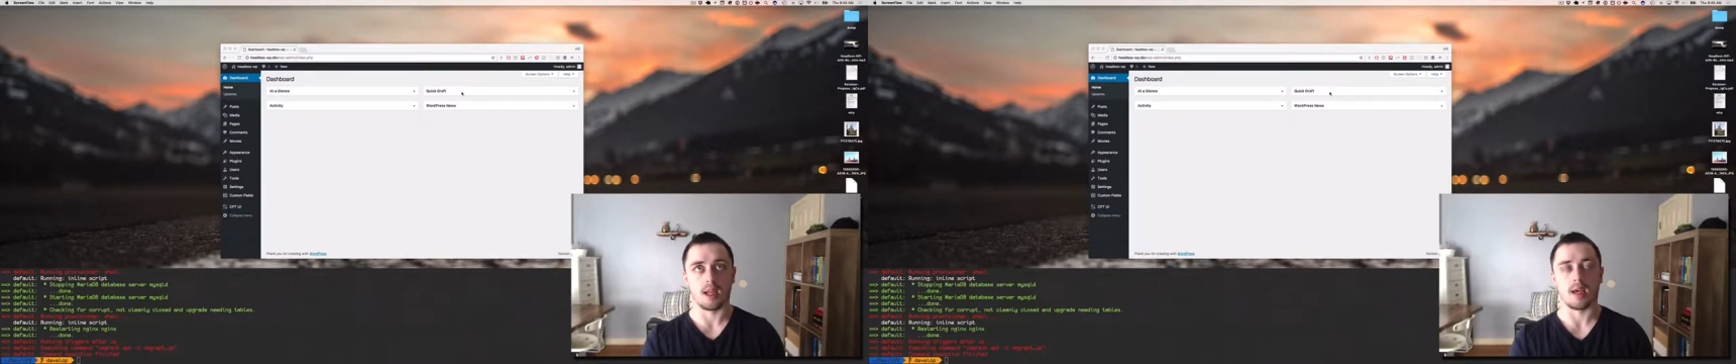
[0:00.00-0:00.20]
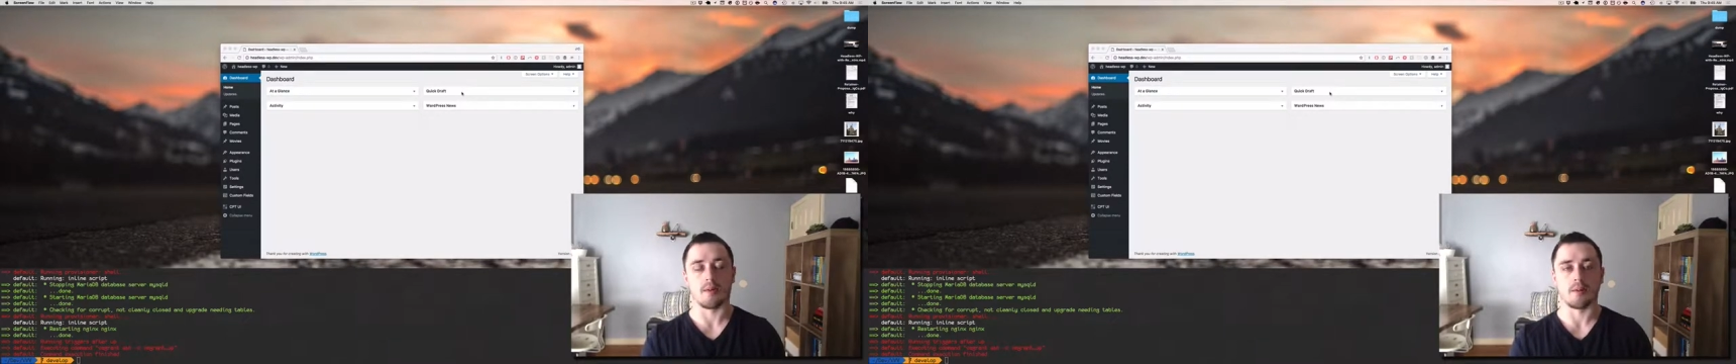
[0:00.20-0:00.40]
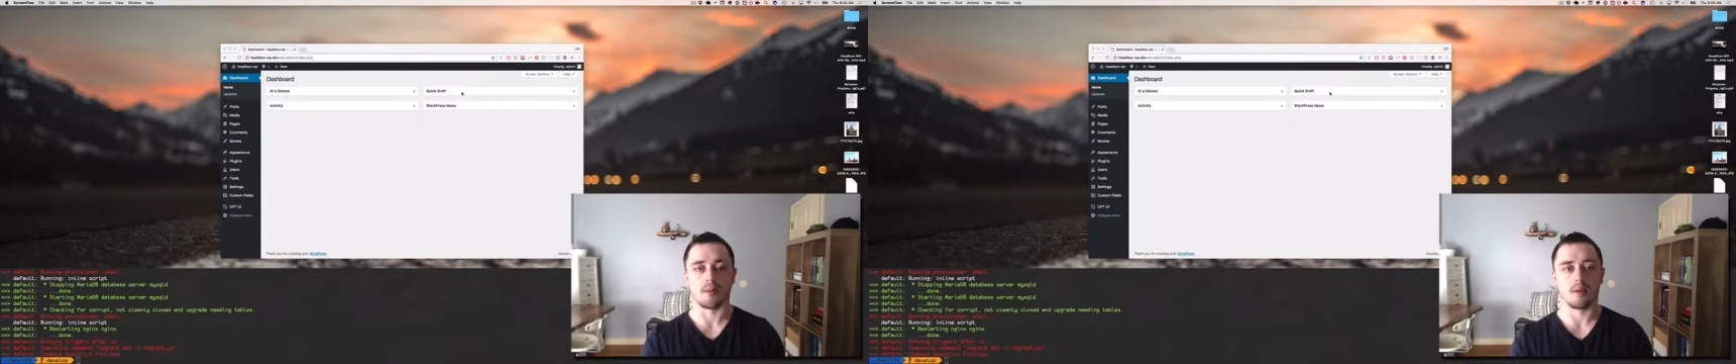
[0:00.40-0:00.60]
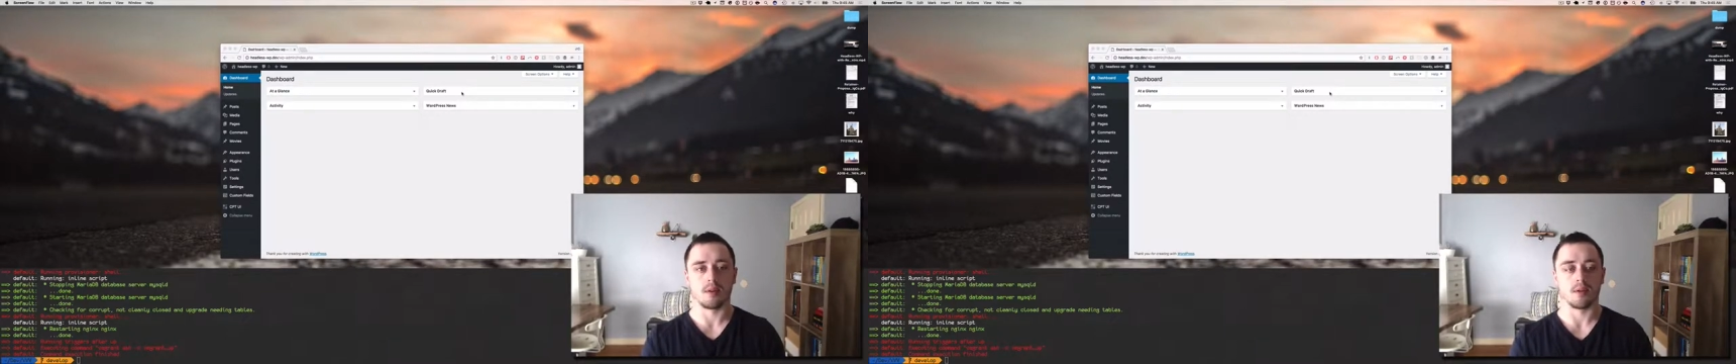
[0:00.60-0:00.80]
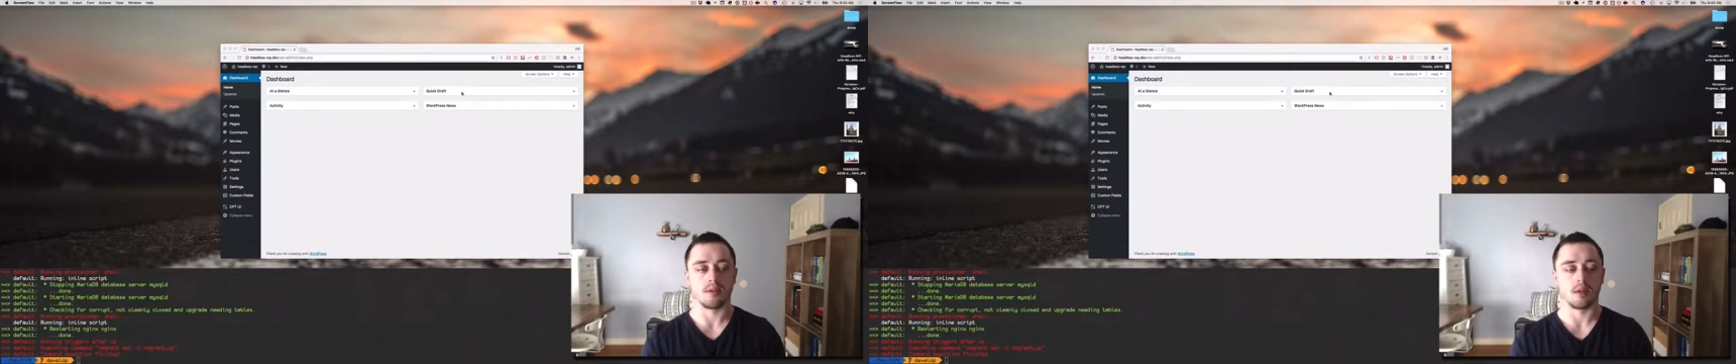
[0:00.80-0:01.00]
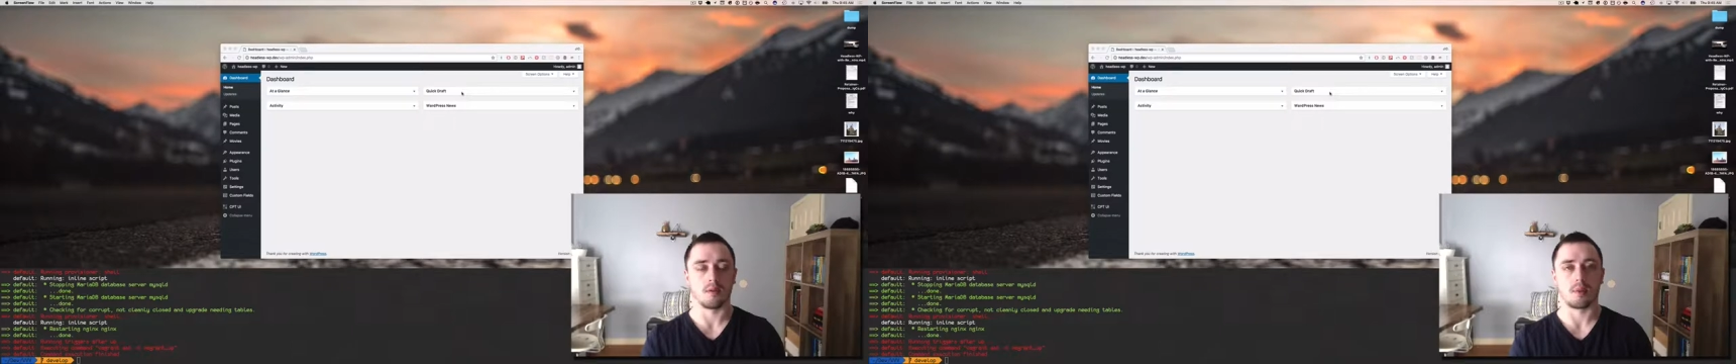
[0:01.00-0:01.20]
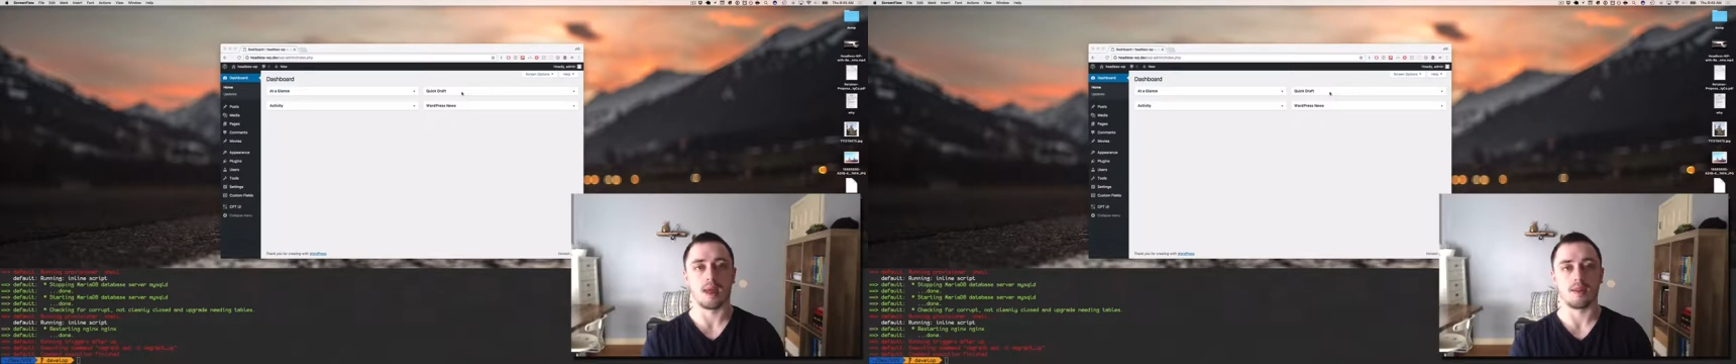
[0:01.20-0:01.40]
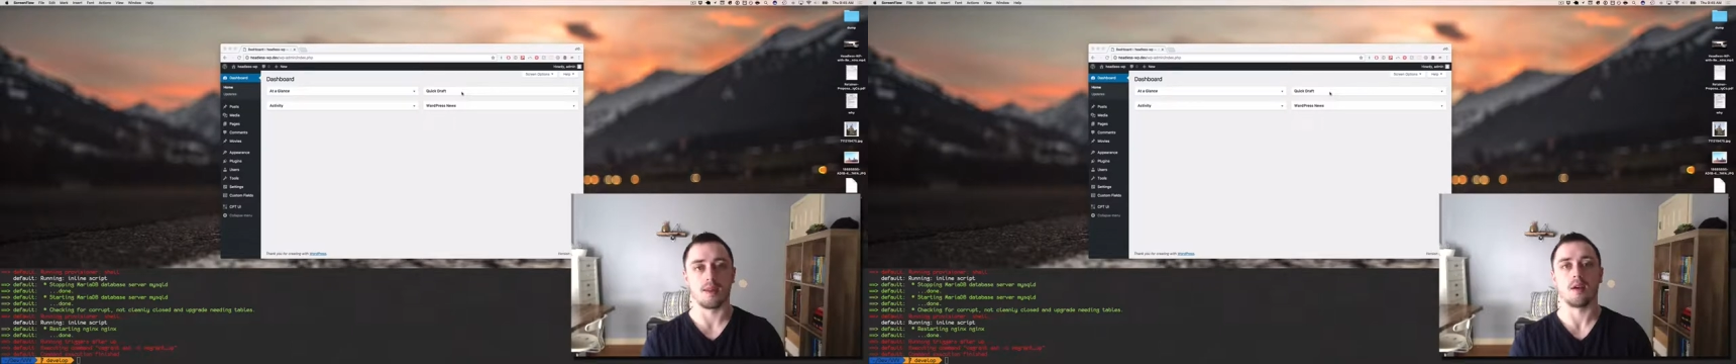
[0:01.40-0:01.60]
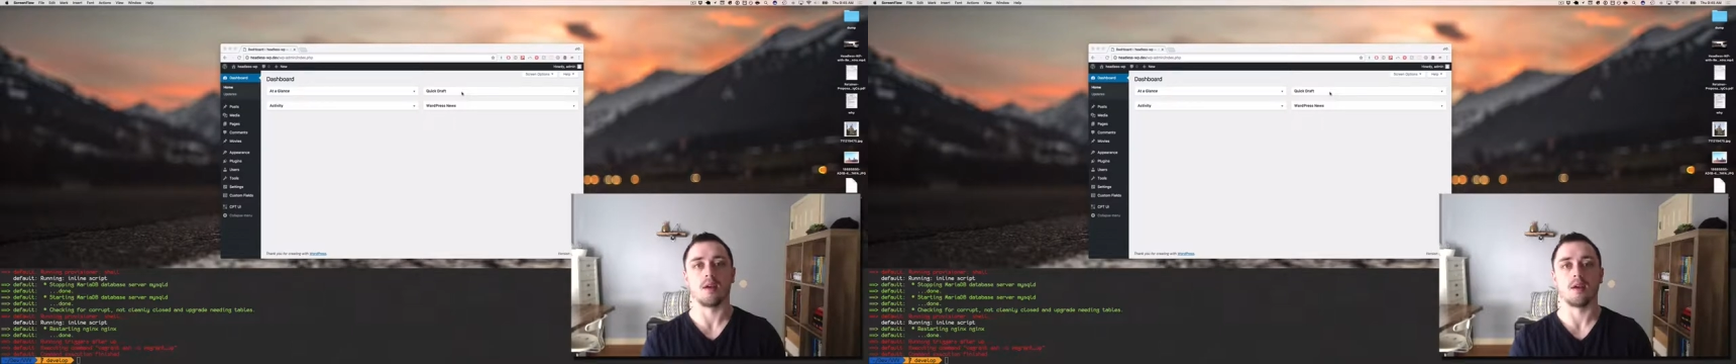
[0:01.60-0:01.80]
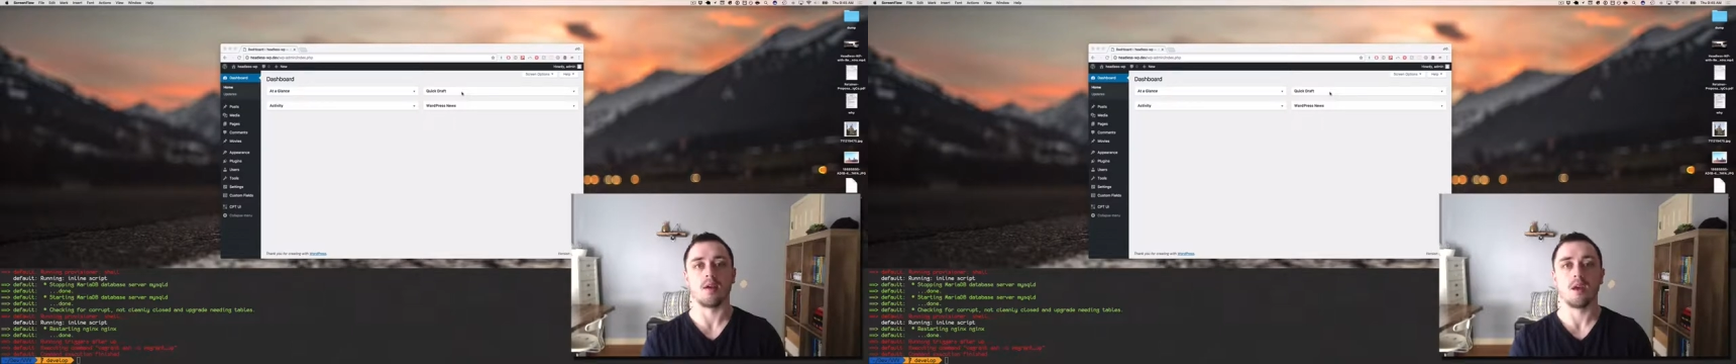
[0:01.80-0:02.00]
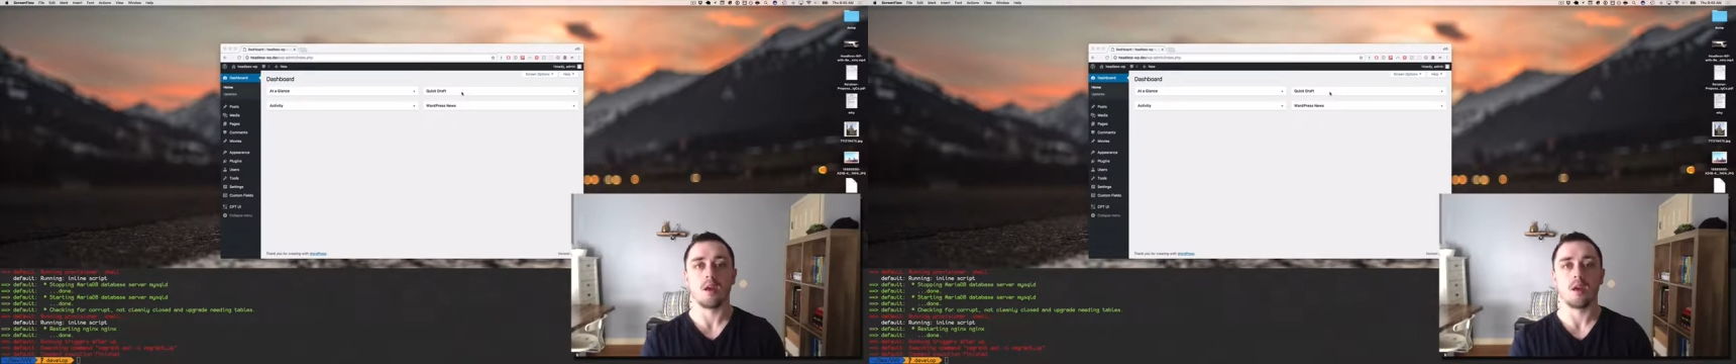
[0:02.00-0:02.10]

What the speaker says: app associated with Pantheon,